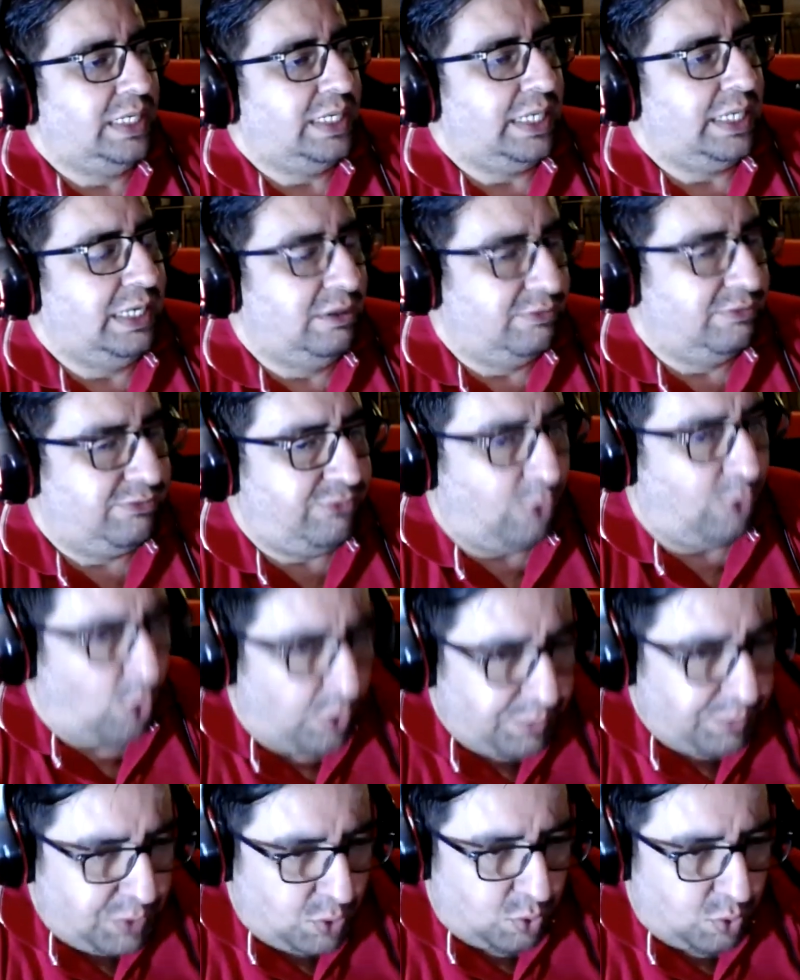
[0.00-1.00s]

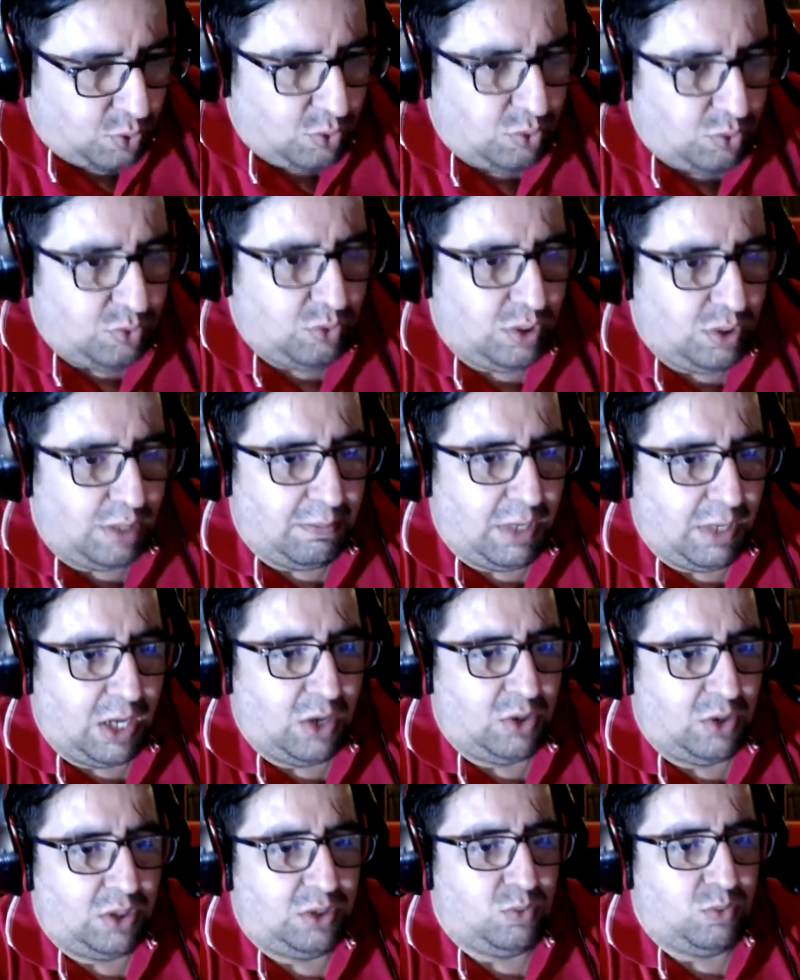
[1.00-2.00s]
inform you
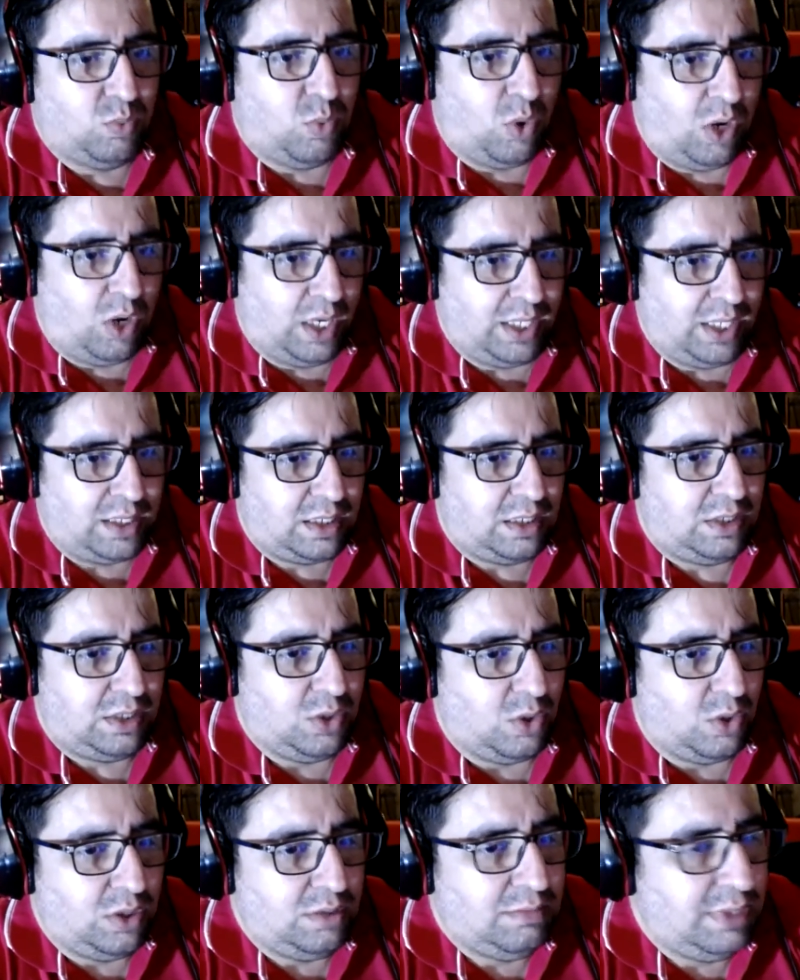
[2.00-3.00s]
about what
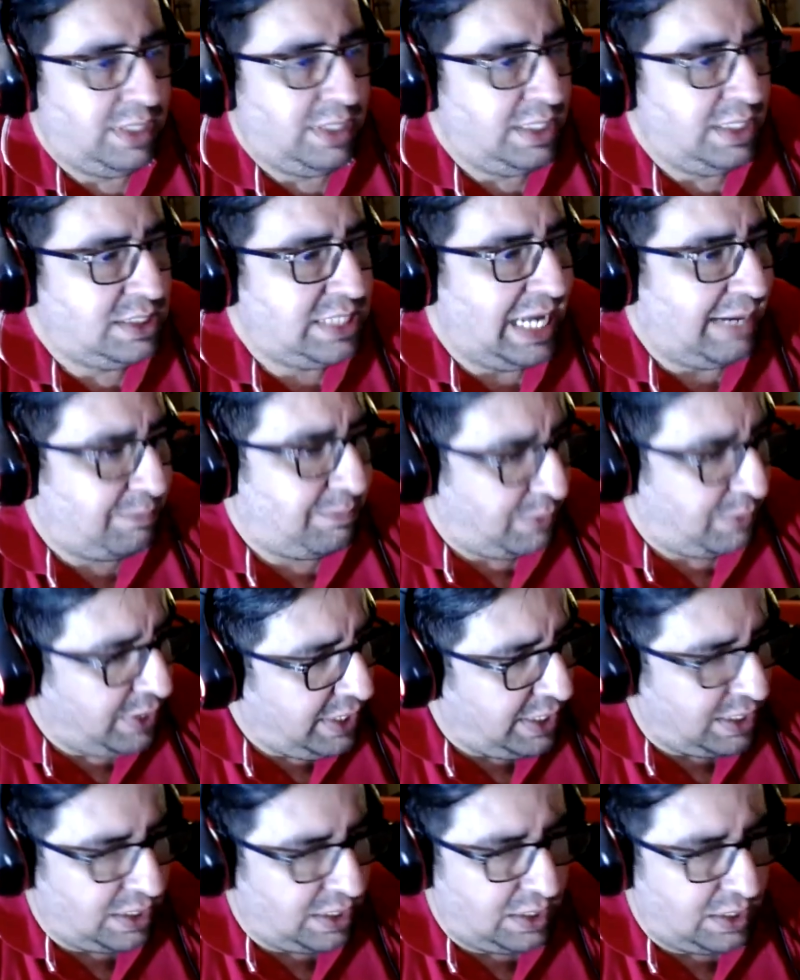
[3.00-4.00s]
tournament is
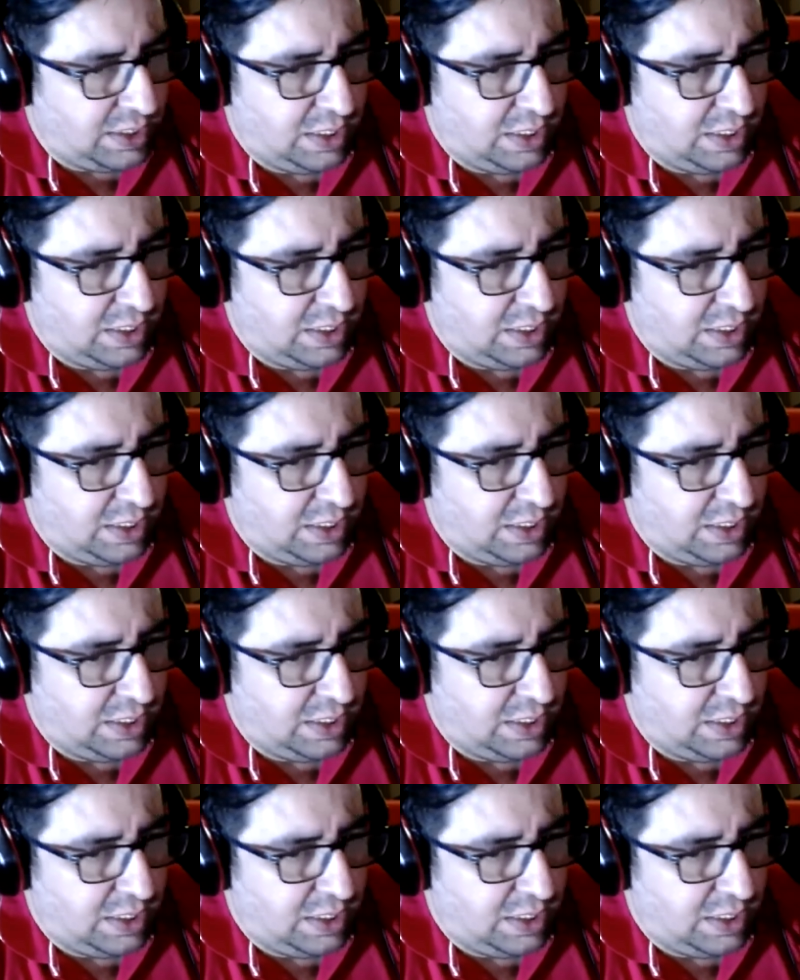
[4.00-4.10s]
happening